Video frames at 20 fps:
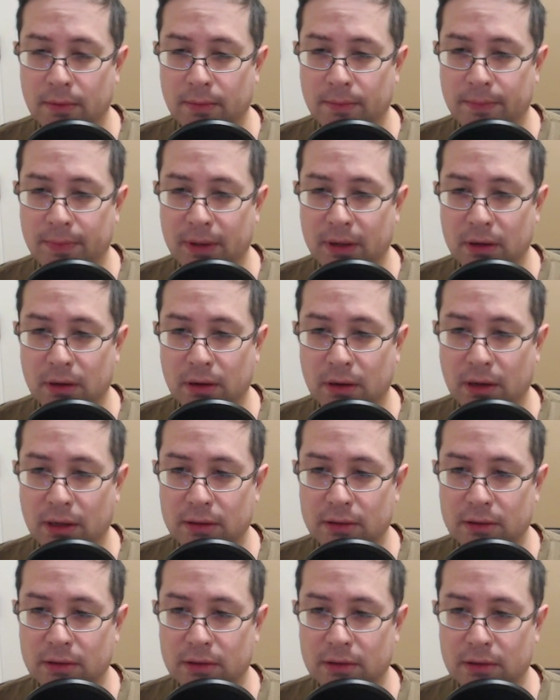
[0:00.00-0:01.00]
But
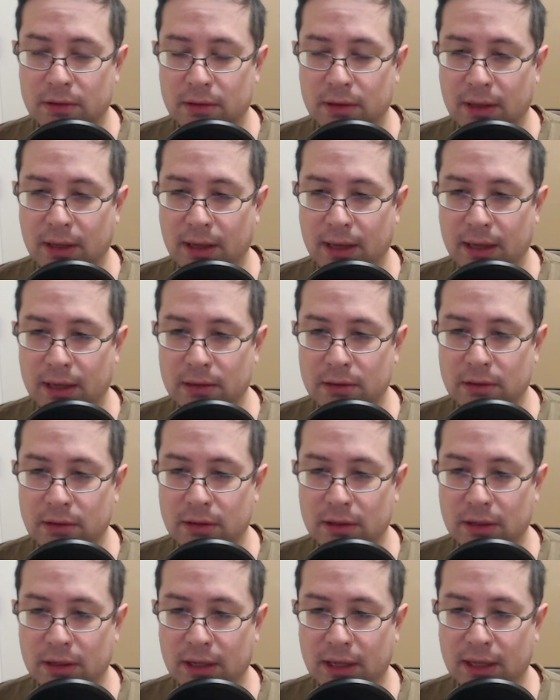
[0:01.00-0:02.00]
I tend
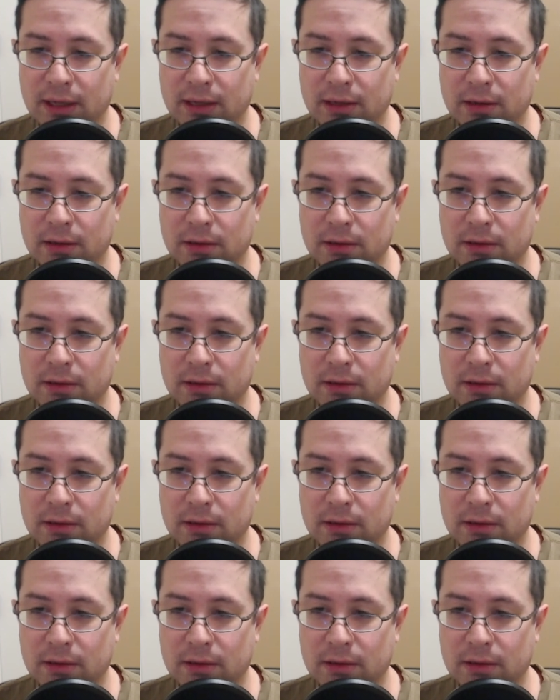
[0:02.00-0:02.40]
to like